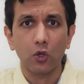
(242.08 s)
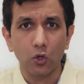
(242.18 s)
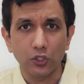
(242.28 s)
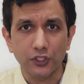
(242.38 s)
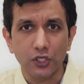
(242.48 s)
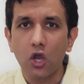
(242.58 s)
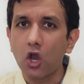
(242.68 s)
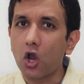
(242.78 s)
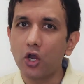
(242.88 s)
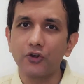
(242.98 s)
course
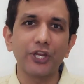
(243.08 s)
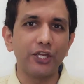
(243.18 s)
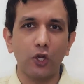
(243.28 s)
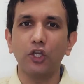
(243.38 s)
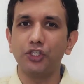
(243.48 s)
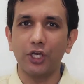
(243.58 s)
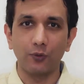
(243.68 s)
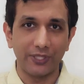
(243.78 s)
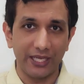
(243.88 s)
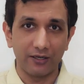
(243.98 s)
on radiology
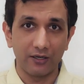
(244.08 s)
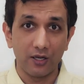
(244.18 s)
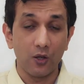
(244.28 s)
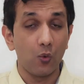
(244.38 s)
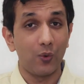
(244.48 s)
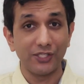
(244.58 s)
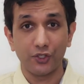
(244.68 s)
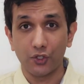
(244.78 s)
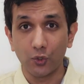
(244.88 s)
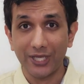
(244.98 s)
out there. Once
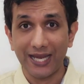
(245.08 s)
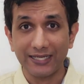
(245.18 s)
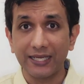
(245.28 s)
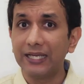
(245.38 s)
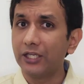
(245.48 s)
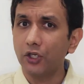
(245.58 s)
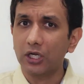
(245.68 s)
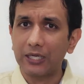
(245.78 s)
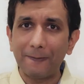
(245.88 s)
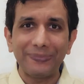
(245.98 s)
you do that,
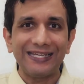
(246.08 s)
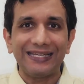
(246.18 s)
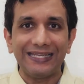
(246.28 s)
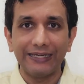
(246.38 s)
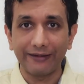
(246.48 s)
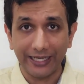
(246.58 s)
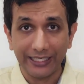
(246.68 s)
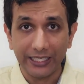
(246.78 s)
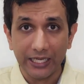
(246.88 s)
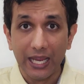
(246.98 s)
you're completely
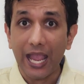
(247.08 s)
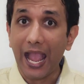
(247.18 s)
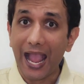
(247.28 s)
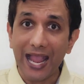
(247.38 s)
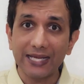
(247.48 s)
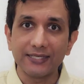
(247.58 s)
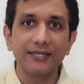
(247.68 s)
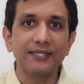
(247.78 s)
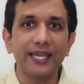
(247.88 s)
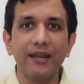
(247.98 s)
ready and
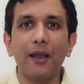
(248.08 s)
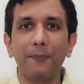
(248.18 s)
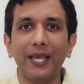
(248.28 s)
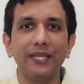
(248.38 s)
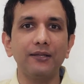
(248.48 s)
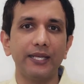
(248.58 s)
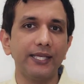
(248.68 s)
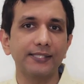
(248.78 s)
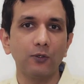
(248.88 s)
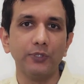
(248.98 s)
can apply in
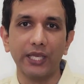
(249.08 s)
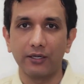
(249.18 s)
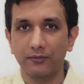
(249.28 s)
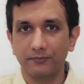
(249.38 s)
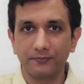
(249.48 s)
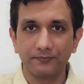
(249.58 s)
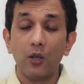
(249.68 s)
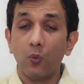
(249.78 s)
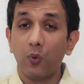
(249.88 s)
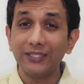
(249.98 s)
clinics out there.
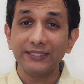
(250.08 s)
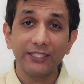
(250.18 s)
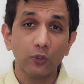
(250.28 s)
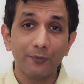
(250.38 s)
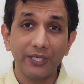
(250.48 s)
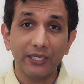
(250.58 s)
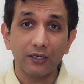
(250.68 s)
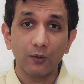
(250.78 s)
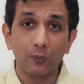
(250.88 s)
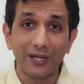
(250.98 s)
One thing you'll be
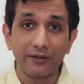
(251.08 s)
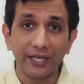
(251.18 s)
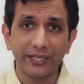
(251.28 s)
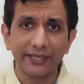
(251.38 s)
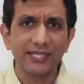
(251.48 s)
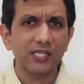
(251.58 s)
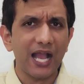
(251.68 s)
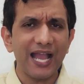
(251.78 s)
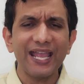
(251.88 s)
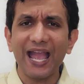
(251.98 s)
wondering is
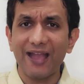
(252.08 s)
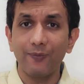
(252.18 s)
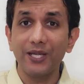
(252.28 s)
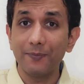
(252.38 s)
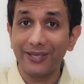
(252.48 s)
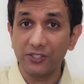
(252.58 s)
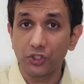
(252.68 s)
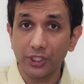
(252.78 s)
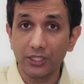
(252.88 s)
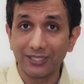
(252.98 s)
I haven't
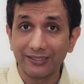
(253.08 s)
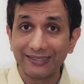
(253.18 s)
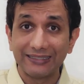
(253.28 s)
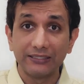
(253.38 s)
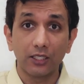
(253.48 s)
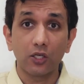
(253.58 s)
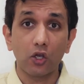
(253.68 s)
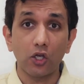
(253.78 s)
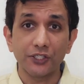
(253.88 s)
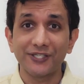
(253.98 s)
mentioned the
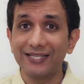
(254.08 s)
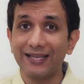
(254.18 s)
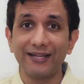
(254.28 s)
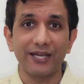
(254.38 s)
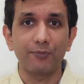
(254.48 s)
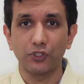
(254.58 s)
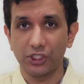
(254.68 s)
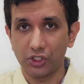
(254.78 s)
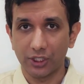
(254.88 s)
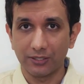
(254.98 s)
cost in the entire
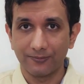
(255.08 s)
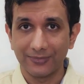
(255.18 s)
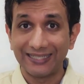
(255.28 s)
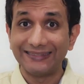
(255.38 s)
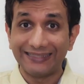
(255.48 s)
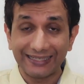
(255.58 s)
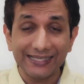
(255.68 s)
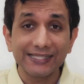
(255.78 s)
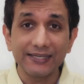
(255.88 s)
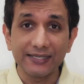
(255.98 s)
procedure. The
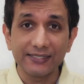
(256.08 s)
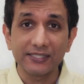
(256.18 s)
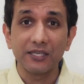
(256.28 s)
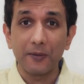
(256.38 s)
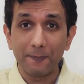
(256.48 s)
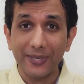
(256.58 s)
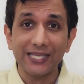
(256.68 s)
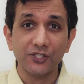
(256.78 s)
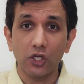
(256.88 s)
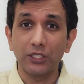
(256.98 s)
reason is,
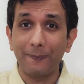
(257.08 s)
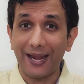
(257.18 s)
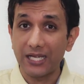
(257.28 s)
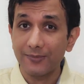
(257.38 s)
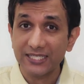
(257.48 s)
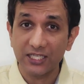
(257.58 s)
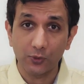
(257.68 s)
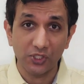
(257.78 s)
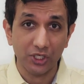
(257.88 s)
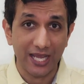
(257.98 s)
based on the pandemic
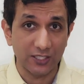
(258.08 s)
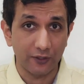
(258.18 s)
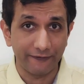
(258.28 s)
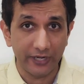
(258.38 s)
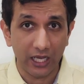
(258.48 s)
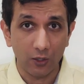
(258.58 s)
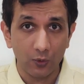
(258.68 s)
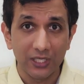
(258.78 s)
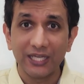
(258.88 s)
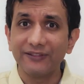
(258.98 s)
situation as of
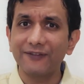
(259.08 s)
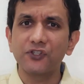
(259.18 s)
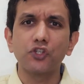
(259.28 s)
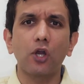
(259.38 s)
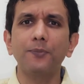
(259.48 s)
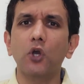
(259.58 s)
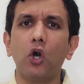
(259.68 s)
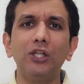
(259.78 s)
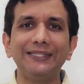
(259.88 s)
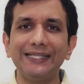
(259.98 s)
now, they have stopped
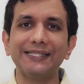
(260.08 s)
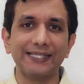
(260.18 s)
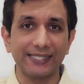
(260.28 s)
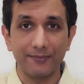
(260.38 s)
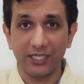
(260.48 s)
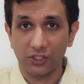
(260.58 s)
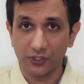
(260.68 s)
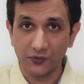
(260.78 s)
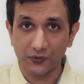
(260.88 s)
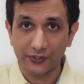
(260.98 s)
all these
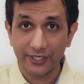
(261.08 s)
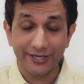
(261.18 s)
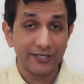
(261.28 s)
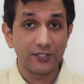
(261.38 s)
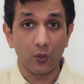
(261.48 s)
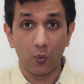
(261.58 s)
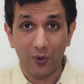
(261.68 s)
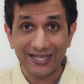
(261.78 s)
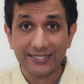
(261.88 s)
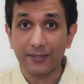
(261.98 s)
examinations. So
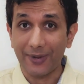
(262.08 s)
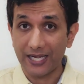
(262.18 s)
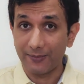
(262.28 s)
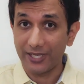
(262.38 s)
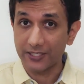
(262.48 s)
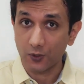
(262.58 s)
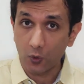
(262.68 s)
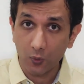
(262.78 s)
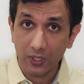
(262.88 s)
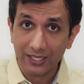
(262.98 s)
once the pandemic is
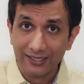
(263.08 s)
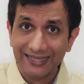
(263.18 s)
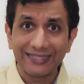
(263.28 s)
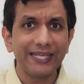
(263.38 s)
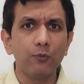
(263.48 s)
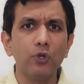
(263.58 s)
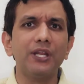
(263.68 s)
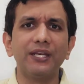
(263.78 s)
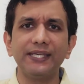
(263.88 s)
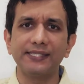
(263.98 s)
over, they
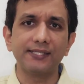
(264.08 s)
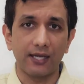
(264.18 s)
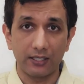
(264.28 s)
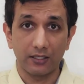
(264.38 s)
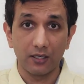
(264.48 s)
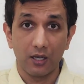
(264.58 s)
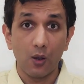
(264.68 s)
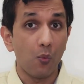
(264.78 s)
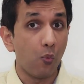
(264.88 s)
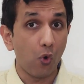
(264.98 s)
would restart.
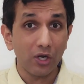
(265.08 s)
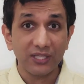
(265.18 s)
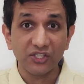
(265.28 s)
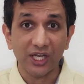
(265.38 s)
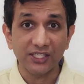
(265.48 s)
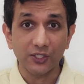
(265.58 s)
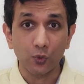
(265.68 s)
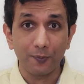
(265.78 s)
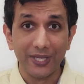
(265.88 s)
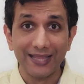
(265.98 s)
What the charges
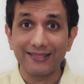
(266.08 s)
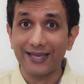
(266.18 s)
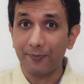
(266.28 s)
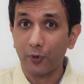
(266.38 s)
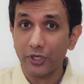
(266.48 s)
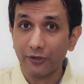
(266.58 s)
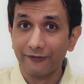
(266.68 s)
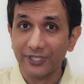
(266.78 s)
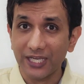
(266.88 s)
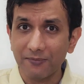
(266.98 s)
would be at that point
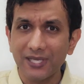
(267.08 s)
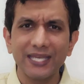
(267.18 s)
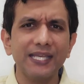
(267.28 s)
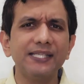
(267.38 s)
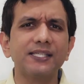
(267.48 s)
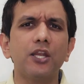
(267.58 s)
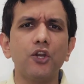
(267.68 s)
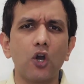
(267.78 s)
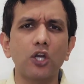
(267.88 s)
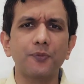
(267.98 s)
of time is
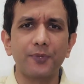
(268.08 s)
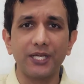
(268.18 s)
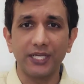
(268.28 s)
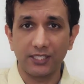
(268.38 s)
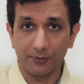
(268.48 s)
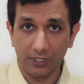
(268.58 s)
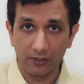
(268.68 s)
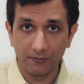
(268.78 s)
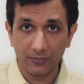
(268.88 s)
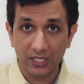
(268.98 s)
not
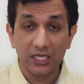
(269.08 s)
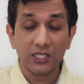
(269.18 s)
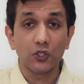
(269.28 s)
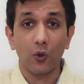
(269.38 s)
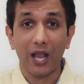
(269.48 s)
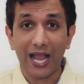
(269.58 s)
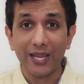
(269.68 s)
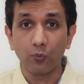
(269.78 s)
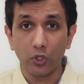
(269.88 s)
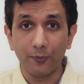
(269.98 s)
predictable. So
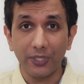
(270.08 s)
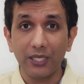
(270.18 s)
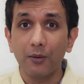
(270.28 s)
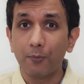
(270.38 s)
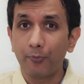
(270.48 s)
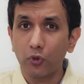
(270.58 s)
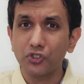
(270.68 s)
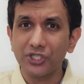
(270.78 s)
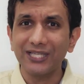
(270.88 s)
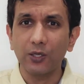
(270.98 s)
I would be
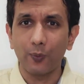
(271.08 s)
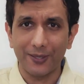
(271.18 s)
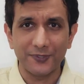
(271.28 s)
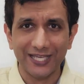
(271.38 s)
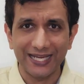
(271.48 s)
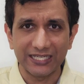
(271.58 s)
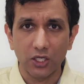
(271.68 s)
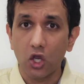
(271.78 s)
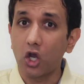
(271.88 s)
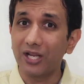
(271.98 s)
posting the website
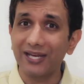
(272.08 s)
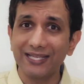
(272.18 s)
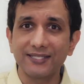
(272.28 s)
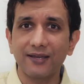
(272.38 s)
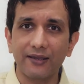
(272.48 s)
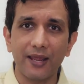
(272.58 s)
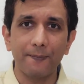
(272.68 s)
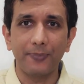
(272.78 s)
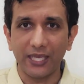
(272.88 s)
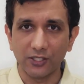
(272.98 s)
on our
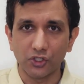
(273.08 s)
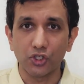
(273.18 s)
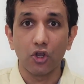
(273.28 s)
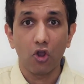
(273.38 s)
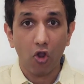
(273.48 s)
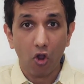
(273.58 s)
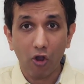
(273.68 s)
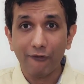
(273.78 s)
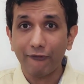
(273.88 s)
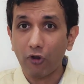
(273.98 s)
Instagram page
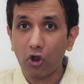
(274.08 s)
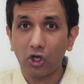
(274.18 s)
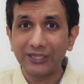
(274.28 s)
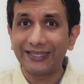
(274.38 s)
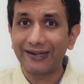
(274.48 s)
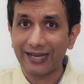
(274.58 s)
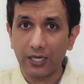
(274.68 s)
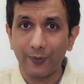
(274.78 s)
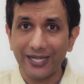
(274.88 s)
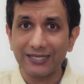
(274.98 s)
of all the
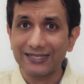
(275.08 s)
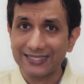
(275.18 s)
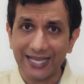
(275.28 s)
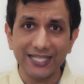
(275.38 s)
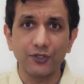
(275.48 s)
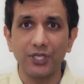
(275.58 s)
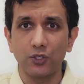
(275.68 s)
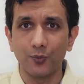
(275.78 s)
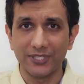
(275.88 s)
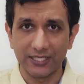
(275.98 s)
relevant sites you need
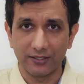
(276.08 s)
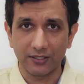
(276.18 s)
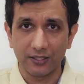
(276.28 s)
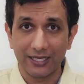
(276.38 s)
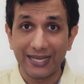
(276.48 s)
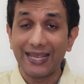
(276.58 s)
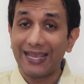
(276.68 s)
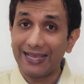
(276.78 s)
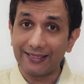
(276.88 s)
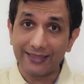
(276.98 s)
to visit.
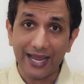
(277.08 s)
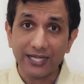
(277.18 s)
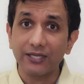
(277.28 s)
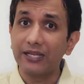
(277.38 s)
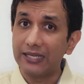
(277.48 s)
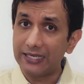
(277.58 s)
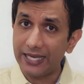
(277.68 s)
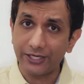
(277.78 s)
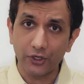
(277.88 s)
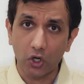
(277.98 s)
In that,
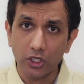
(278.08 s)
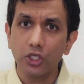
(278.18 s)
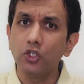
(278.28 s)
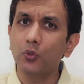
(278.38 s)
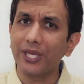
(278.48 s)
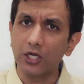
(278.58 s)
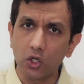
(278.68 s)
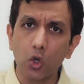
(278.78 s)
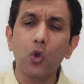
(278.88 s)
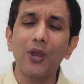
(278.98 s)
later on, you can
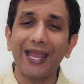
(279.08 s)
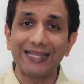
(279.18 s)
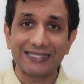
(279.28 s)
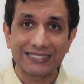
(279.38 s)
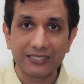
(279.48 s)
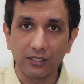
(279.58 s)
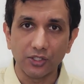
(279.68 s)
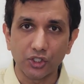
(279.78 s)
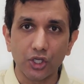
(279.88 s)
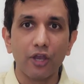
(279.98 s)
go and
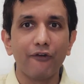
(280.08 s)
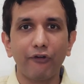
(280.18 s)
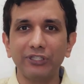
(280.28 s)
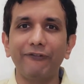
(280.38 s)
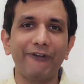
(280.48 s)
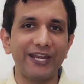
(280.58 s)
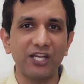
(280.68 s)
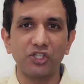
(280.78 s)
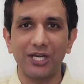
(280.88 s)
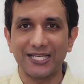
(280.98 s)
search for the
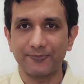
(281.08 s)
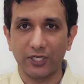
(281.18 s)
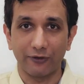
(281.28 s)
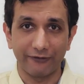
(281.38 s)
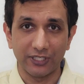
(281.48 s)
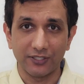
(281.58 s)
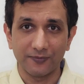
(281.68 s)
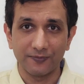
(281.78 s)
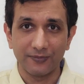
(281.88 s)
financial aspect of it.